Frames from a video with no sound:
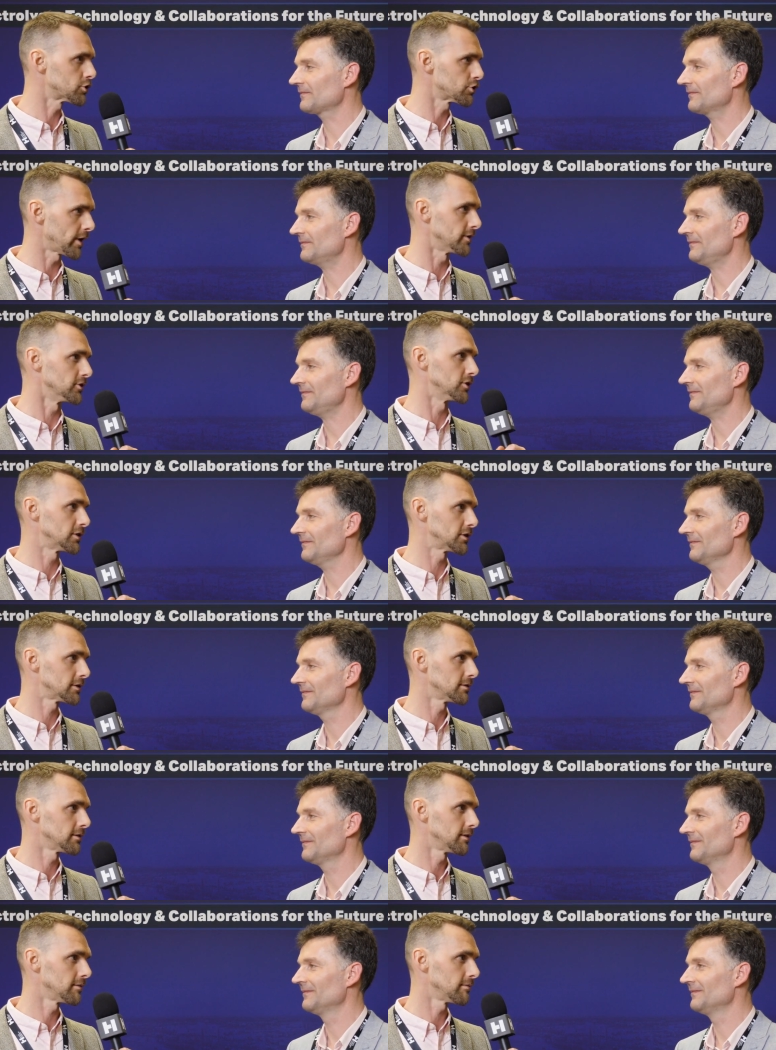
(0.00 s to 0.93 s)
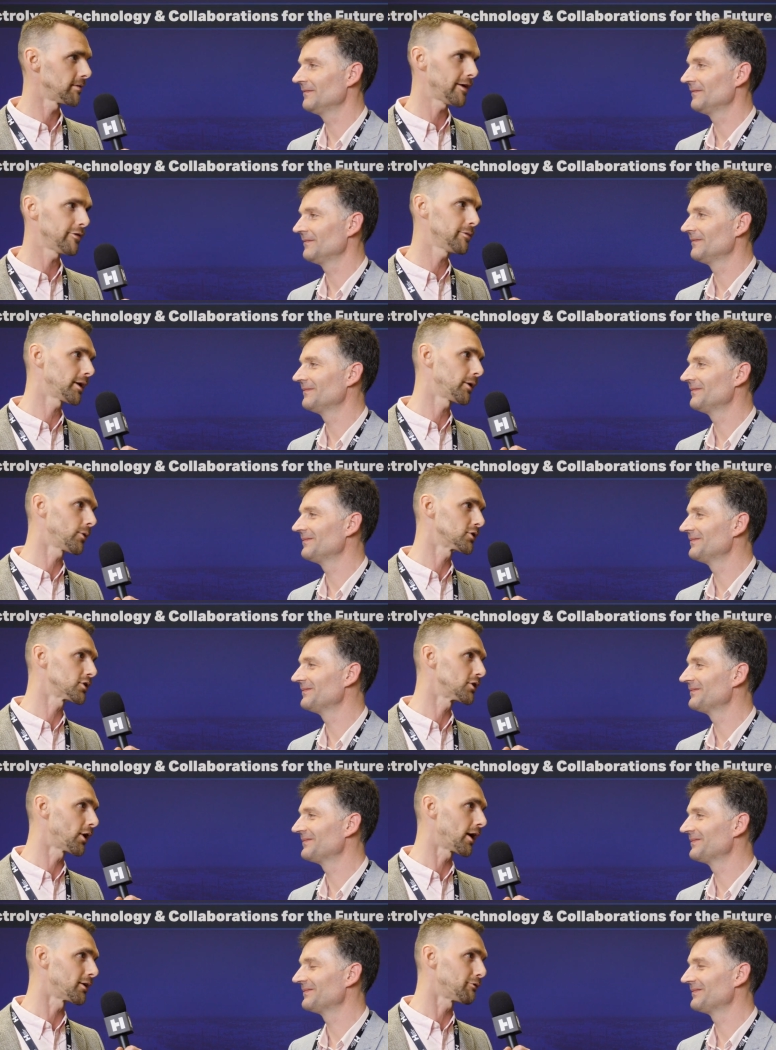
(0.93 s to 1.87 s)
Speaker 1: trends. Everybody wants to
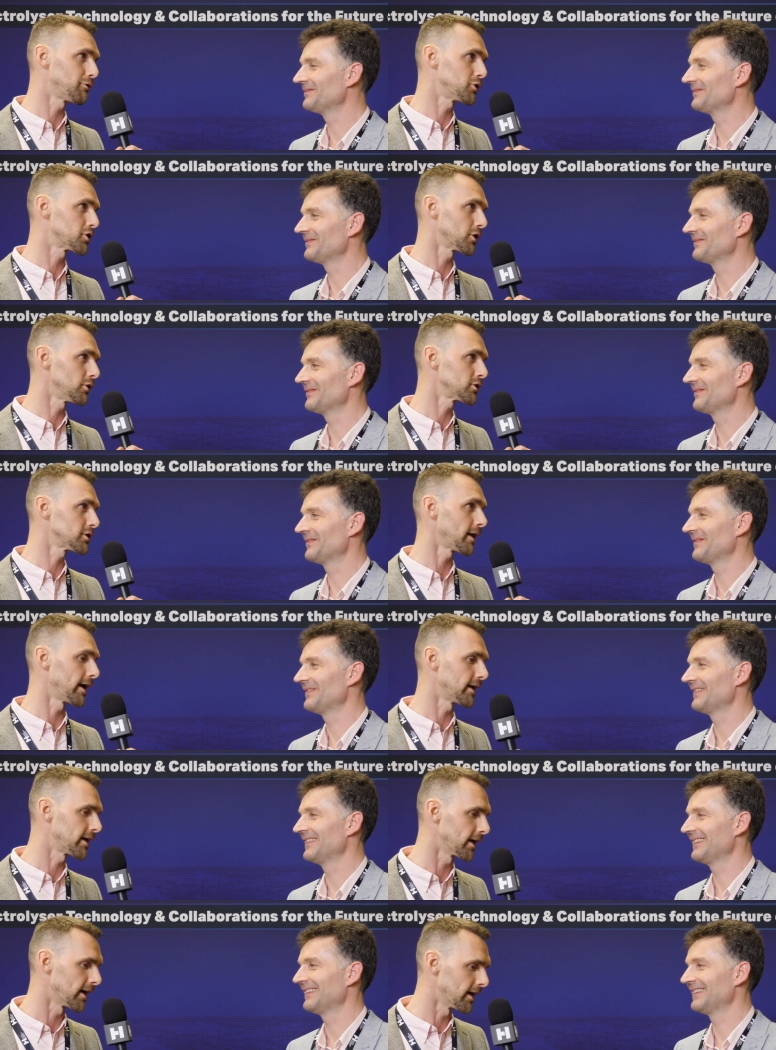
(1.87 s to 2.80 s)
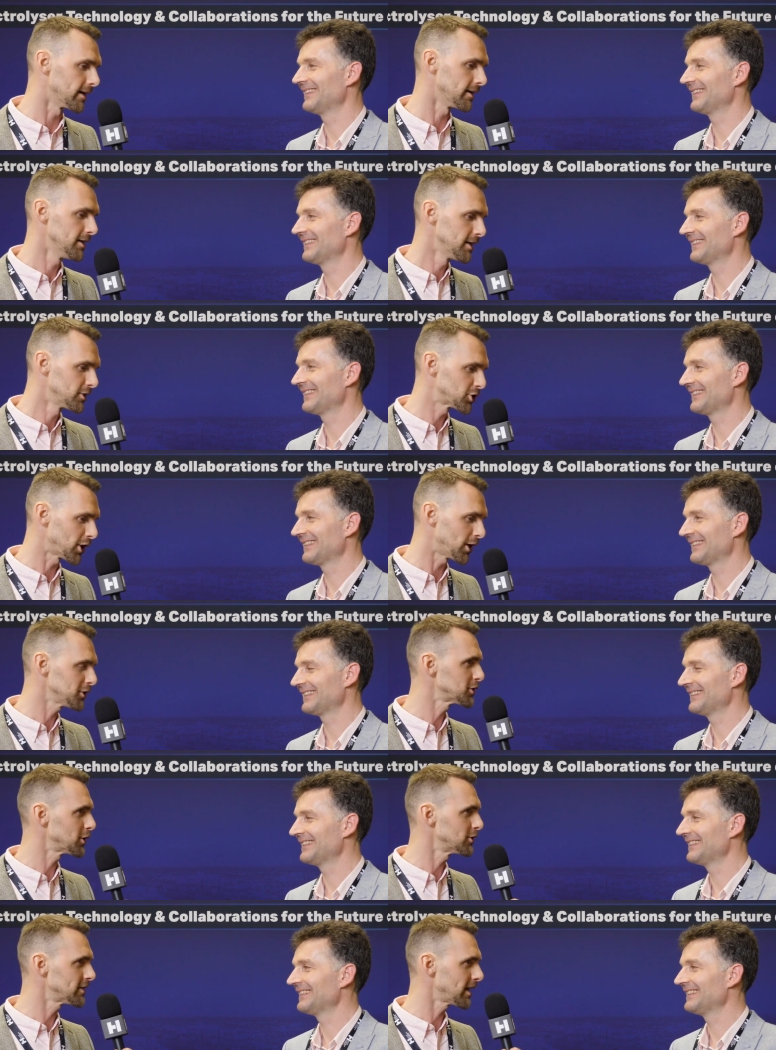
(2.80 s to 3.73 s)
know how the future looks like, uh, Charles.
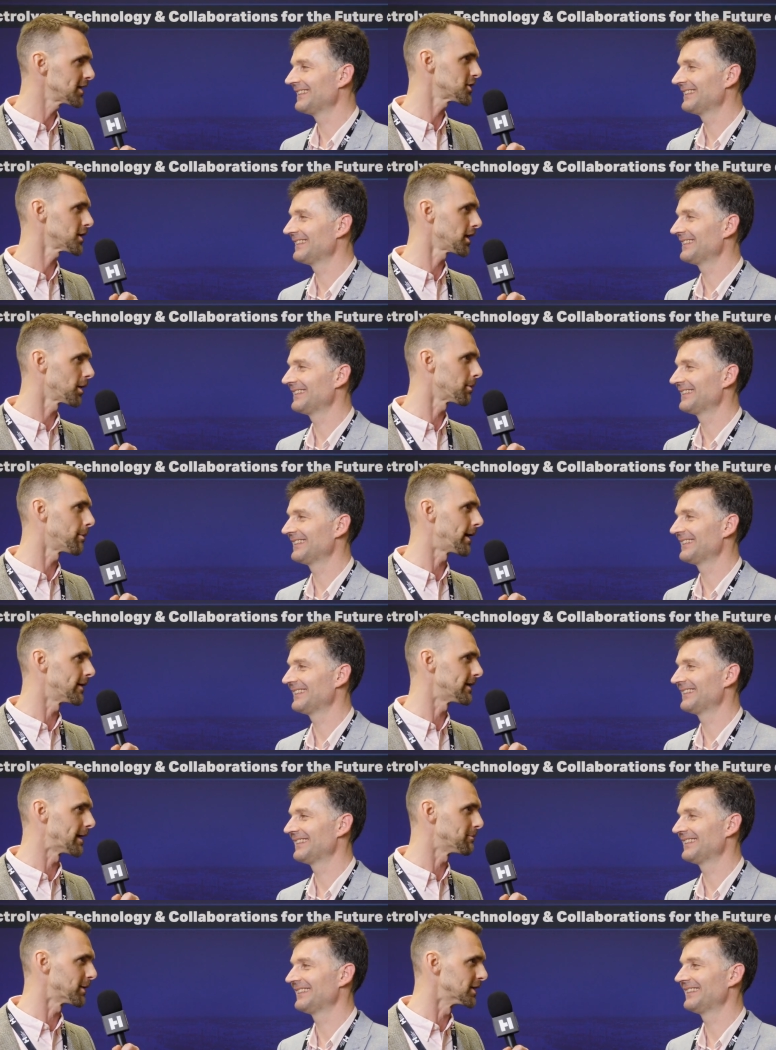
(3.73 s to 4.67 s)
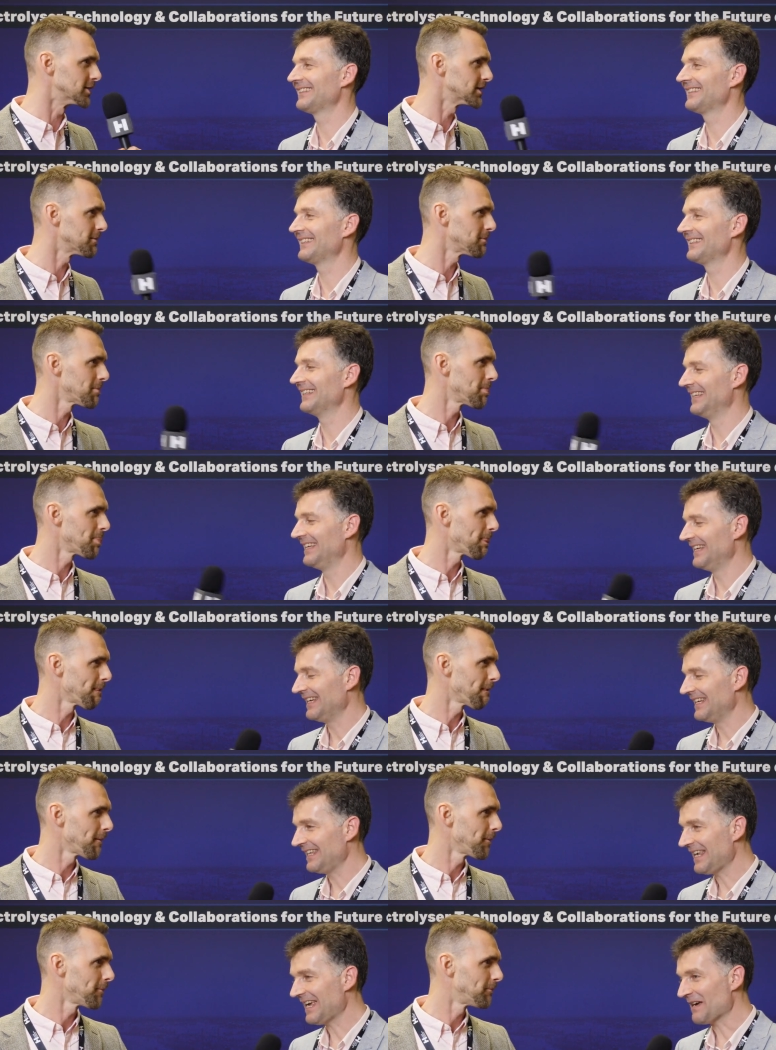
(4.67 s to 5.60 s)
So tell us a little bit about that, please.
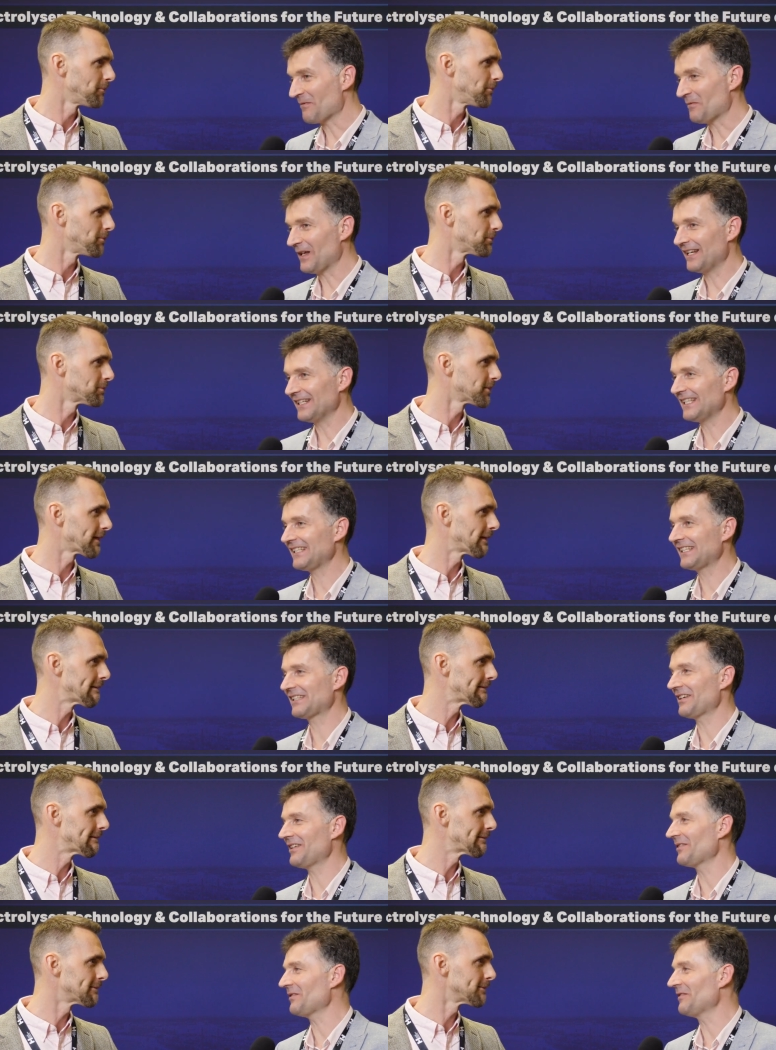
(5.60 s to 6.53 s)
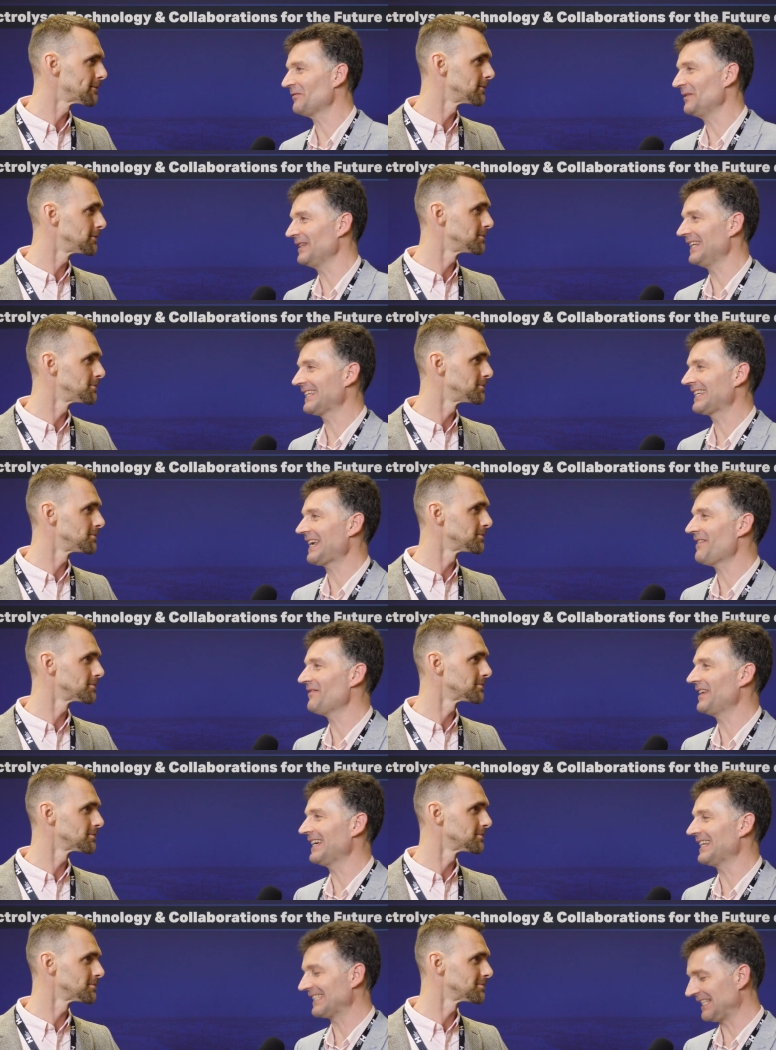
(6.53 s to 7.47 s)
Speaker 2: Yeah, well, I did start off with a
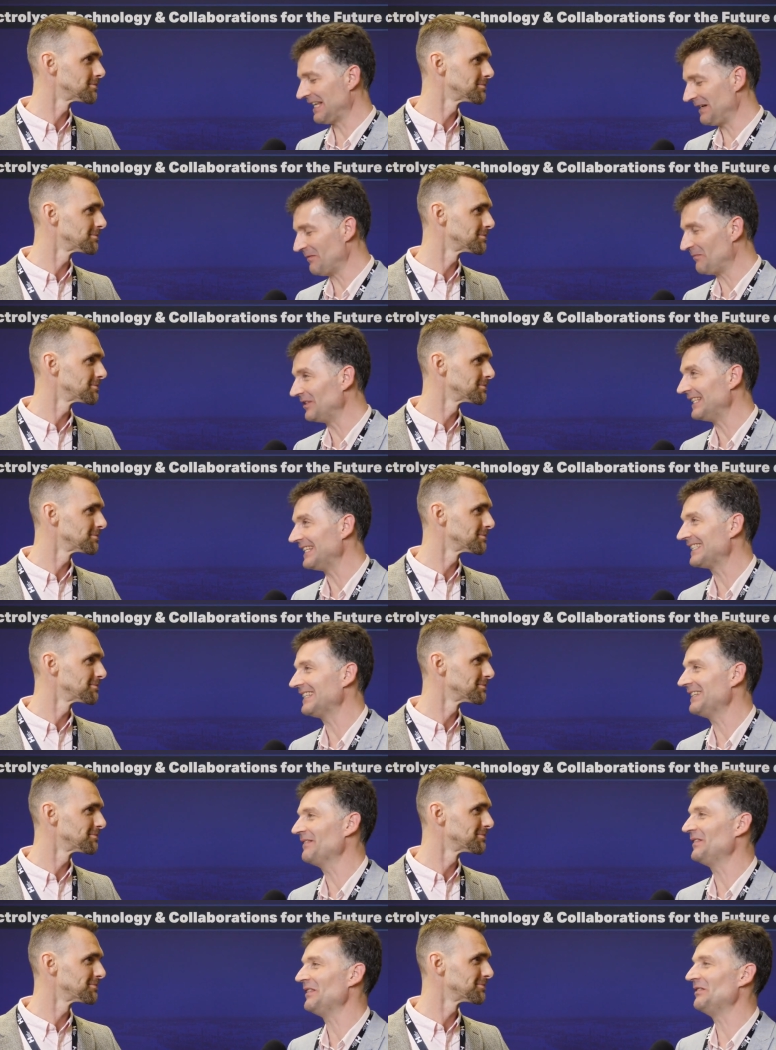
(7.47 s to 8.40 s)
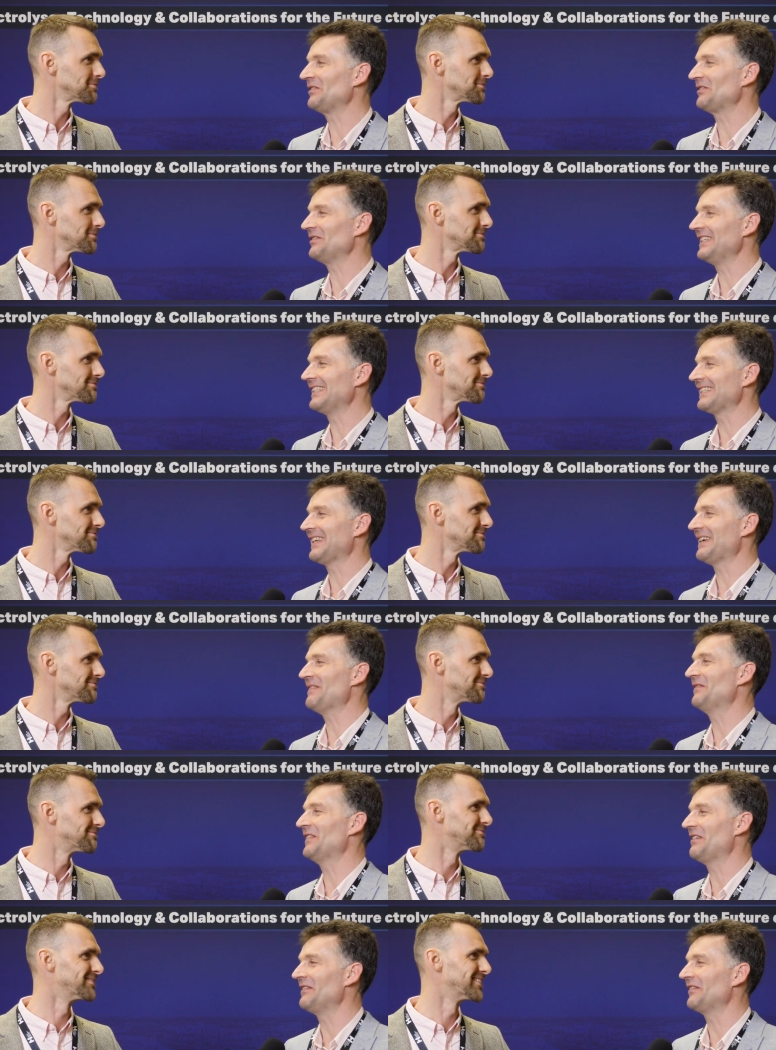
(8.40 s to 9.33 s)
caveat saying that predicting the future is uh,
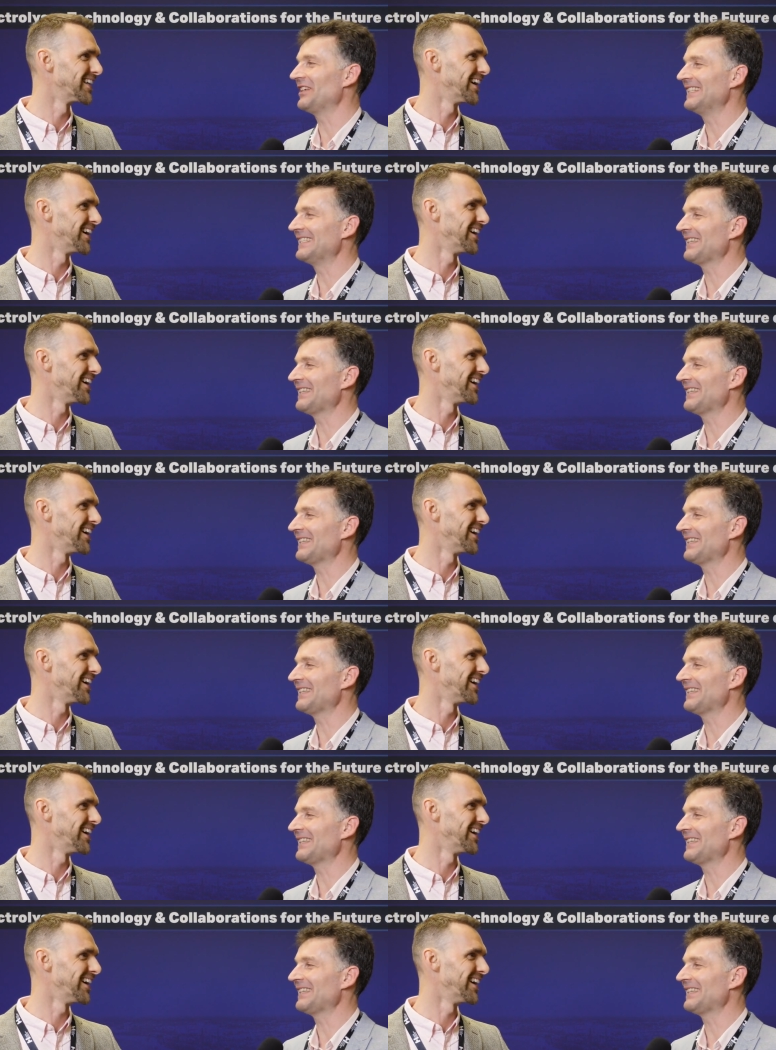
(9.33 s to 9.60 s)
very, very